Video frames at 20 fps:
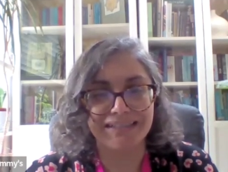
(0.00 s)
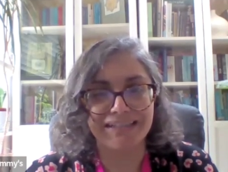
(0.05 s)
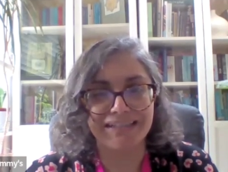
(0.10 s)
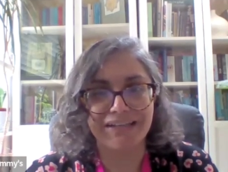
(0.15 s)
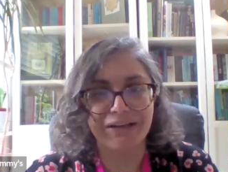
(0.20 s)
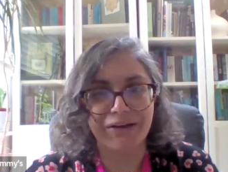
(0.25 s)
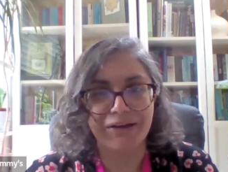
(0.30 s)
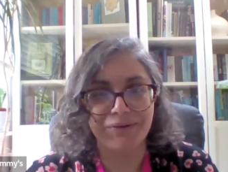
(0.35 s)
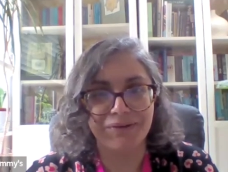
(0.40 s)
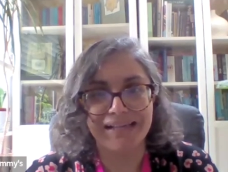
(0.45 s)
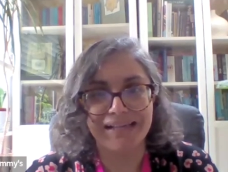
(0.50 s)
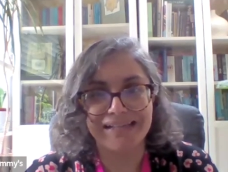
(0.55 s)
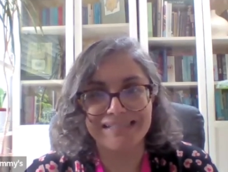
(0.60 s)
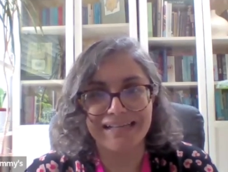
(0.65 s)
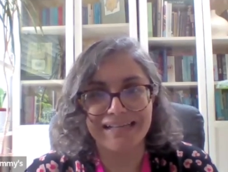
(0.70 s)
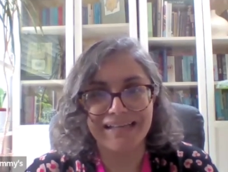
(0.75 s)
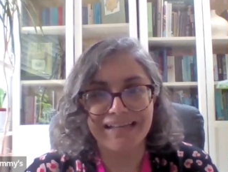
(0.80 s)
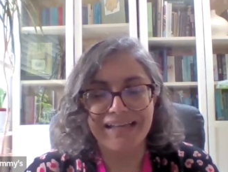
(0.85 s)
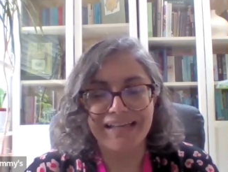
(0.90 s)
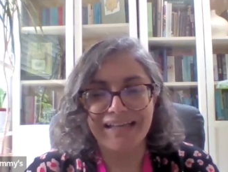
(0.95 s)
You know, there's
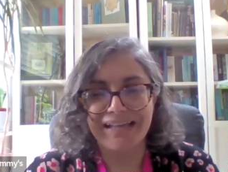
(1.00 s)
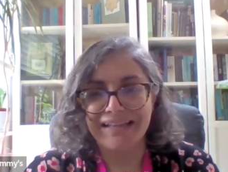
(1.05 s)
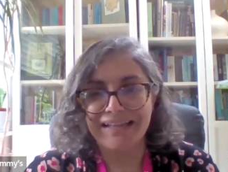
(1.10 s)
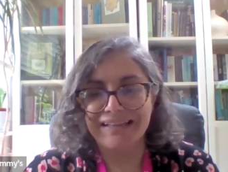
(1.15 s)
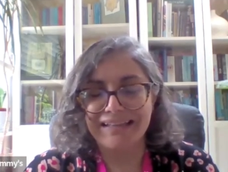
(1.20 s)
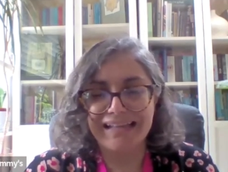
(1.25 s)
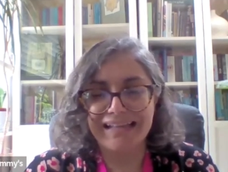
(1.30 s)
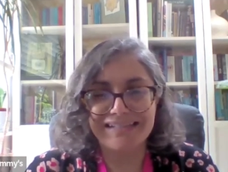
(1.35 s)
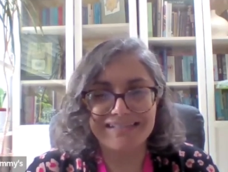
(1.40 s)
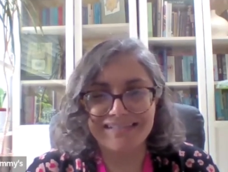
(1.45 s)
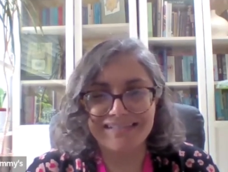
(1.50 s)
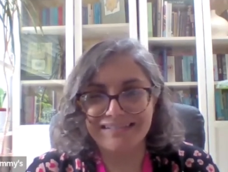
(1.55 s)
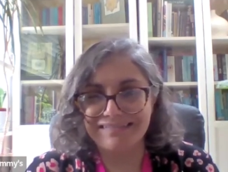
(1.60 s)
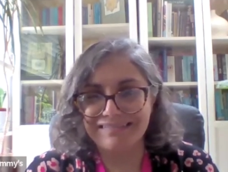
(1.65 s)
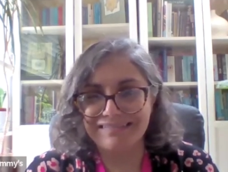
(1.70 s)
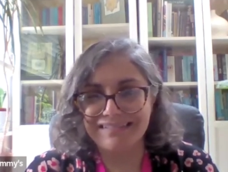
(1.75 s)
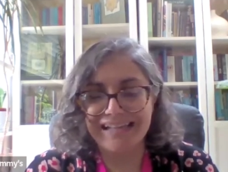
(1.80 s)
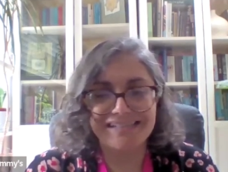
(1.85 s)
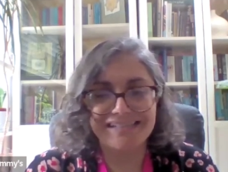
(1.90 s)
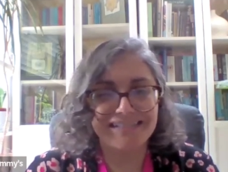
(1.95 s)

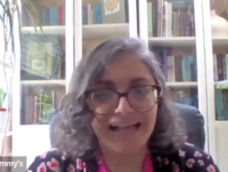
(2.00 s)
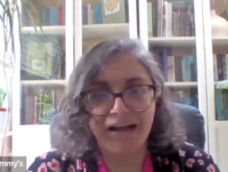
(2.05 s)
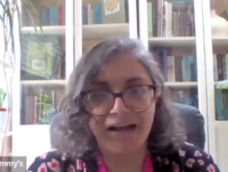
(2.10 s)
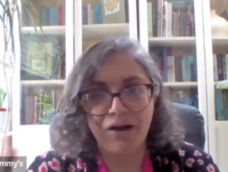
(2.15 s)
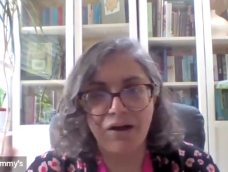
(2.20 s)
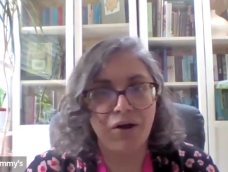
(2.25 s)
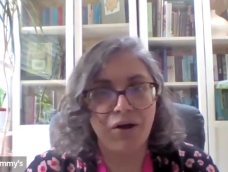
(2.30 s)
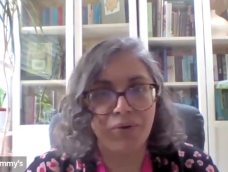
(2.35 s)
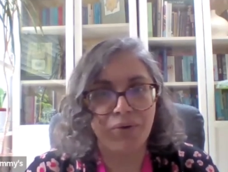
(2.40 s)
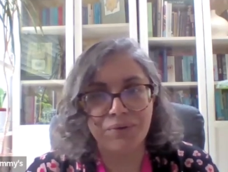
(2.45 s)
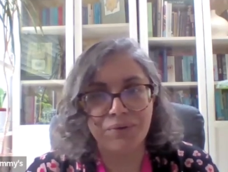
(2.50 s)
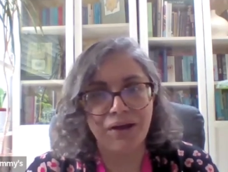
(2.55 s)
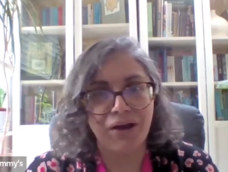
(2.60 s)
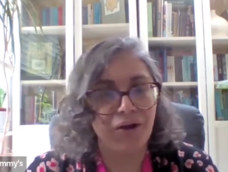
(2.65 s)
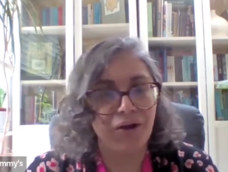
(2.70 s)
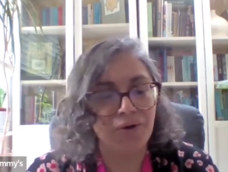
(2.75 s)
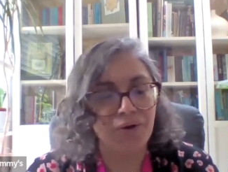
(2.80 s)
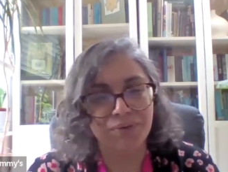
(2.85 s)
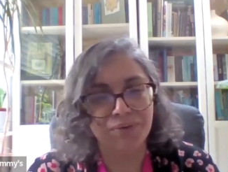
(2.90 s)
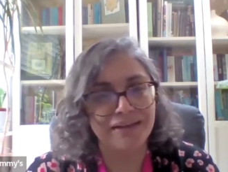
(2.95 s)
that
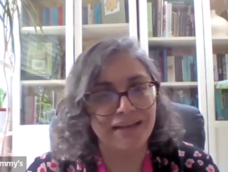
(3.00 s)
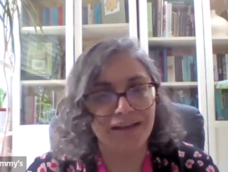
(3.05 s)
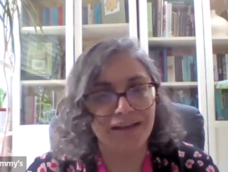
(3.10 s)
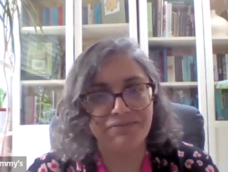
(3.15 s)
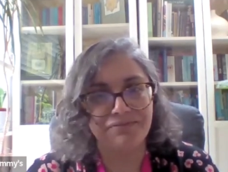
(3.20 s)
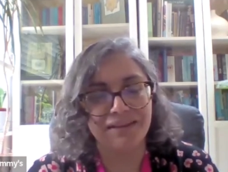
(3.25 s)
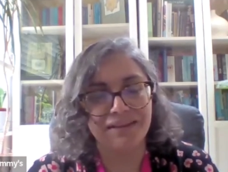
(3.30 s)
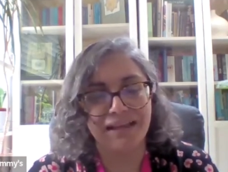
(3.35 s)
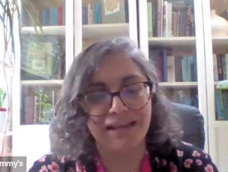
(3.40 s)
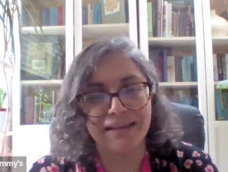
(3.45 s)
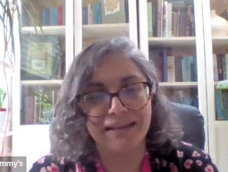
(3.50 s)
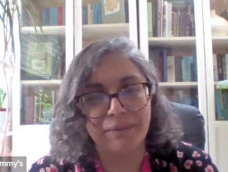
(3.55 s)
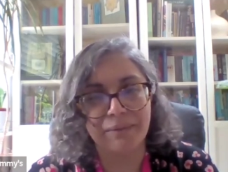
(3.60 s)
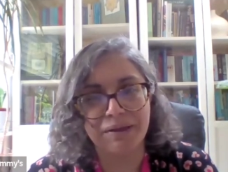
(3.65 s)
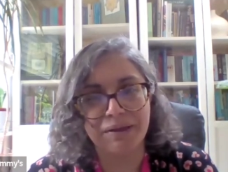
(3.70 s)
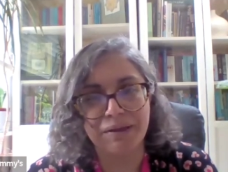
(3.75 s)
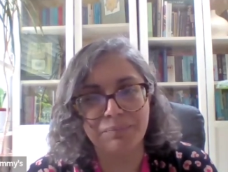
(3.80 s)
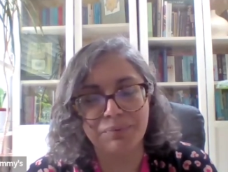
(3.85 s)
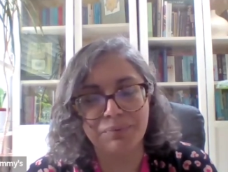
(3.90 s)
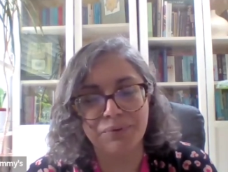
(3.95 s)
whole left there that
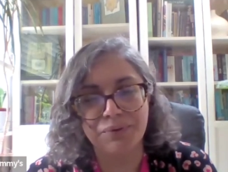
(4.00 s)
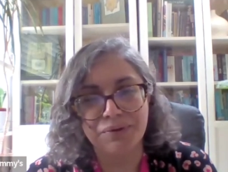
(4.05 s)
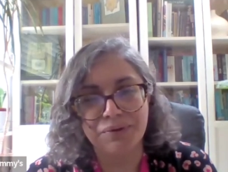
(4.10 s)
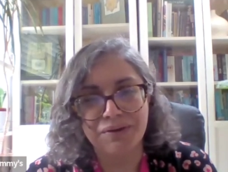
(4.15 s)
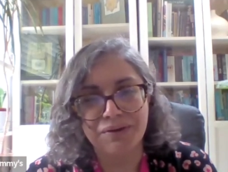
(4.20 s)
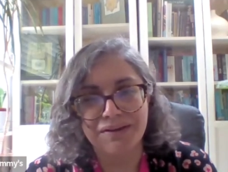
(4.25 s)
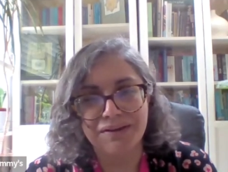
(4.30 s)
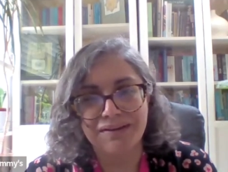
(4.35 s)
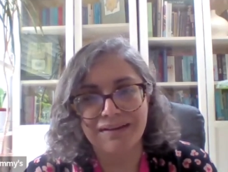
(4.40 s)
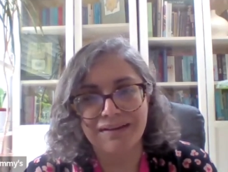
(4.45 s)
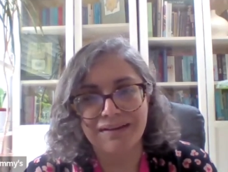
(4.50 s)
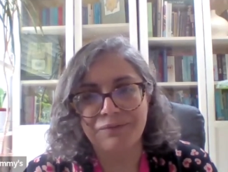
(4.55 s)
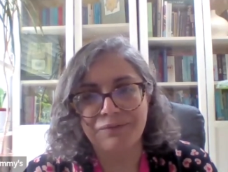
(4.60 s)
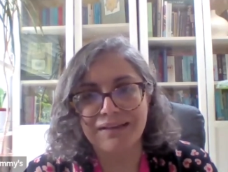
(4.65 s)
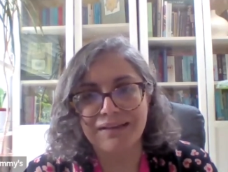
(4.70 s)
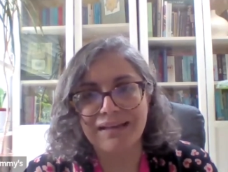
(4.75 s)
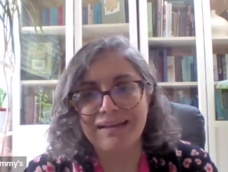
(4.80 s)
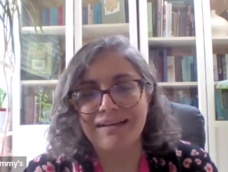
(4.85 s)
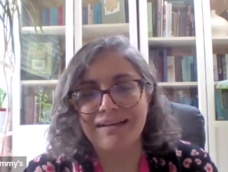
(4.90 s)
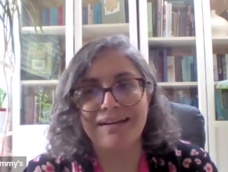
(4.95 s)
people, when
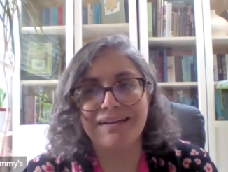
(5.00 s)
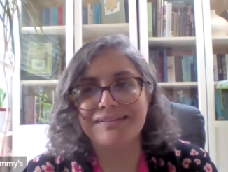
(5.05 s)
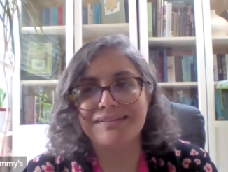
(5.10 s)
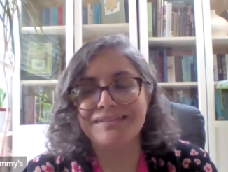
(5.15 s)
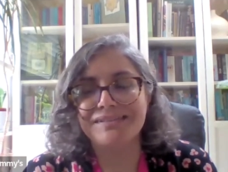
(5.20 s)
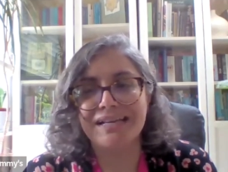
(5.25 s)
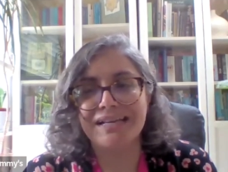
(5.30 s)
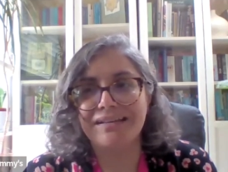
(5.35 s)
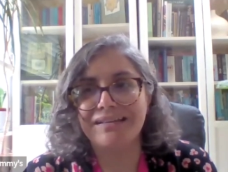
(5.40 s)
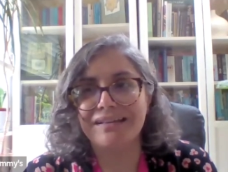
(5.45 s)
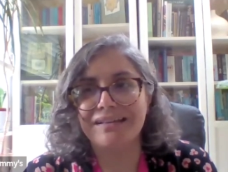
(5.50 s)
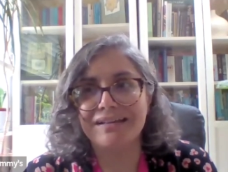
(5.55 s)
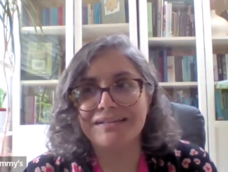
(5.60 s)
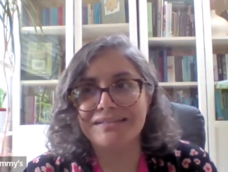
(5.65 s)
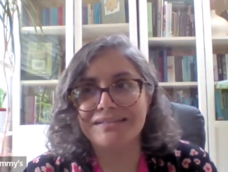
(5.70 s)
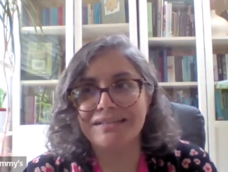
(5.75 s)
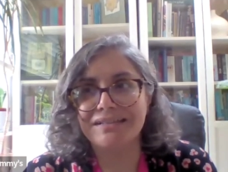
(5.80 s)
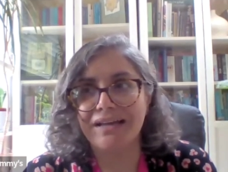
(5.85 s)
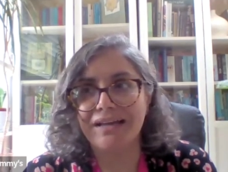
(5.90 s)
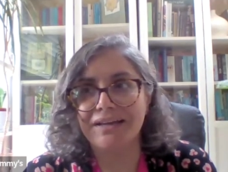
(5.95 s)
they kind of say
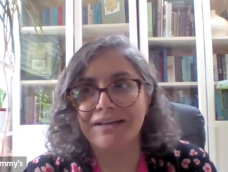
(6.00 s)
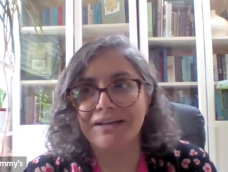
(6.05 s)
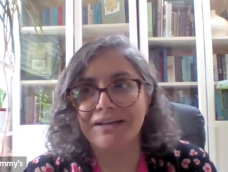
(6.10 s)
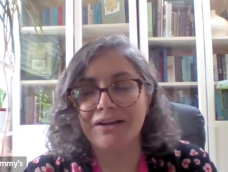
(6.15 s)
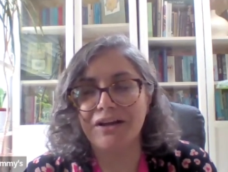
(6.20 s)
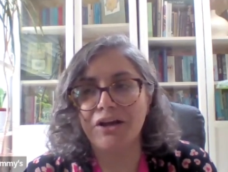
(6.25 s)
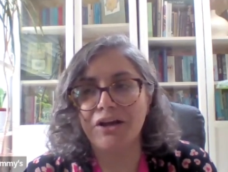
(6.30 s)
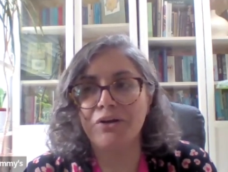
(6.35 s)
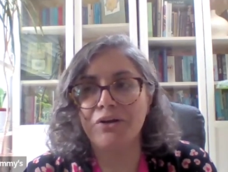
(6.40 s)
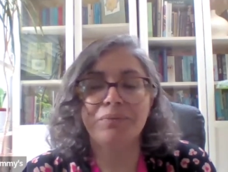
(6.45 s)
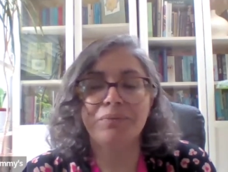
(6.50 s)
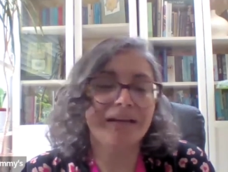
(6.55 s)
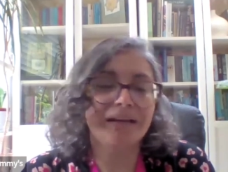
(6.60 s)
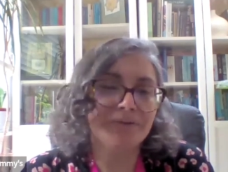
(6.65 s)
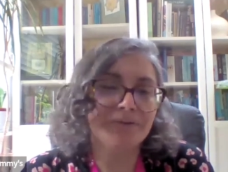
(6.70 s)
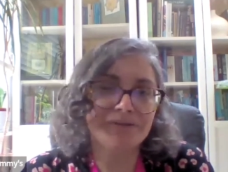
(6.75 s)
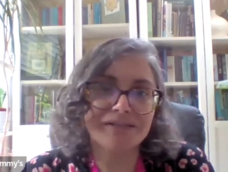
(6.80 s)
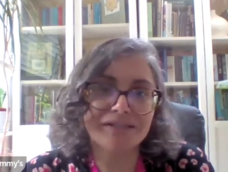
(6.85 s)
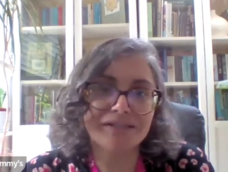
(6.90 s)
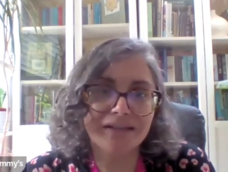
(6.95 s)
things like, oh, well, it
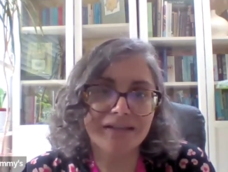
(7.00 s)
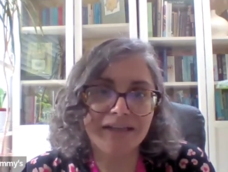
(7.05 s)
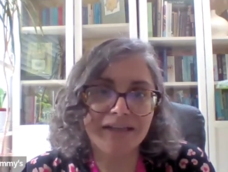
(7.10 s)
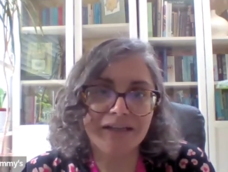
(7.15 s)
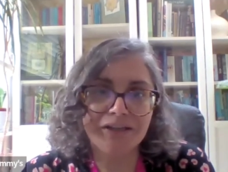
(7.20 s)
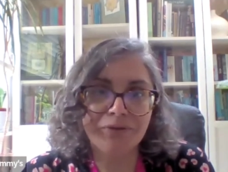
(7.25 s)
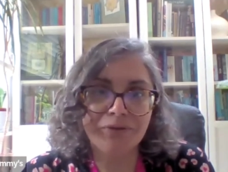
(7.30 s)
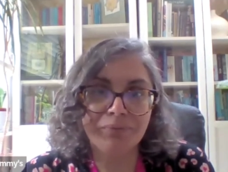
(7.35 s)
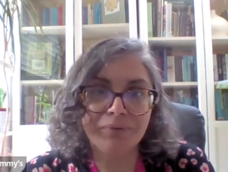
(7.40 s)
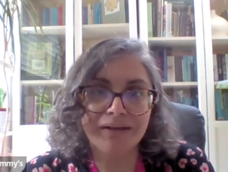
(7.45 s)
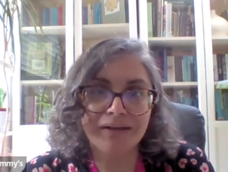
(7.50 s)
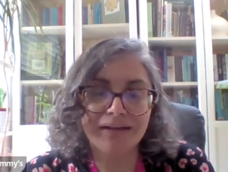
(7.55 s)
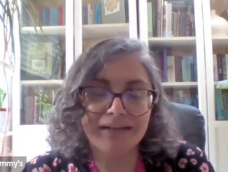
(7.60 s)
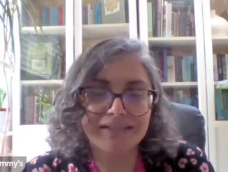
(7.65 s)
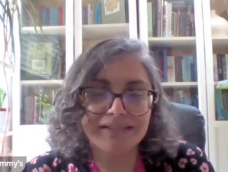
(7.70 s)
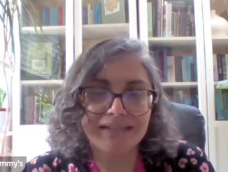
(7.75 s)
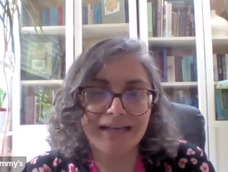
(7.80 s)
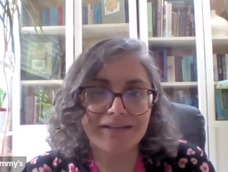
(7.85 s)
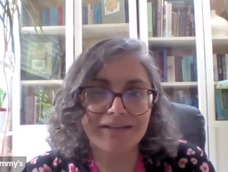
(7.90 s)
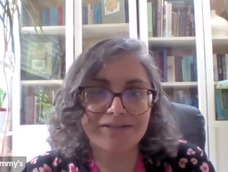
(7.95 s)
was early and you weren't
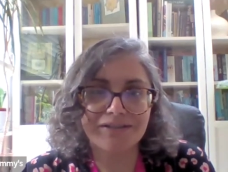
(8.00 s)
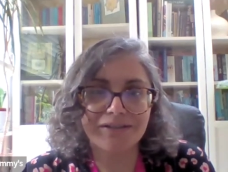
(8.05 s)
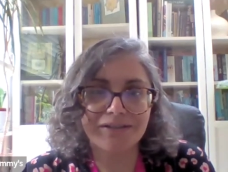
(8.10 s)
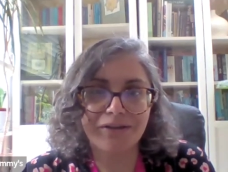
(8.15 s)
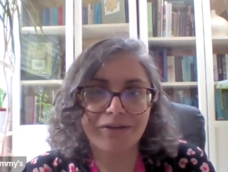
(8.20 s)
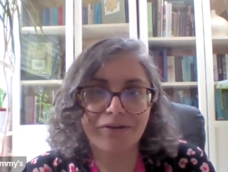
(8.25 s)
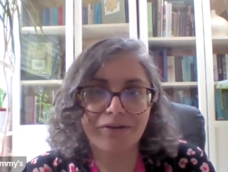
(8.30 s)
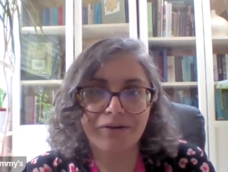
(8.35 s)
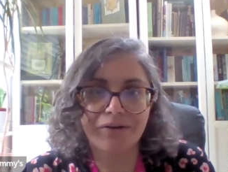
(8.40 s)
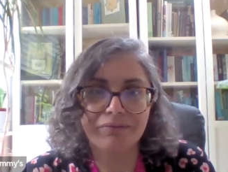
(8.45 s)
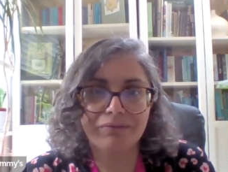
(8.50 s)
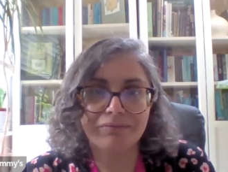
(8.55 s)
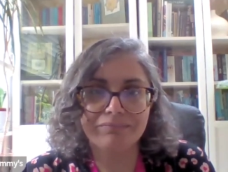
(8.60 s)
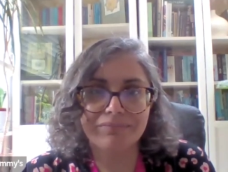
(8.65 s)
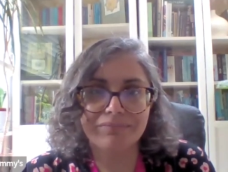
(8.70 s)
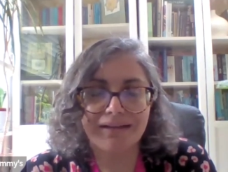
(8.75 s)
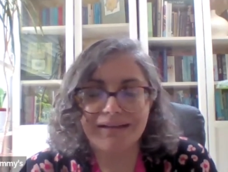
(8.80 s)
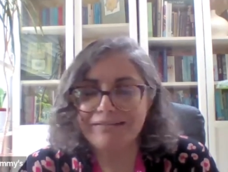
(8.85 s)
attached, and you go,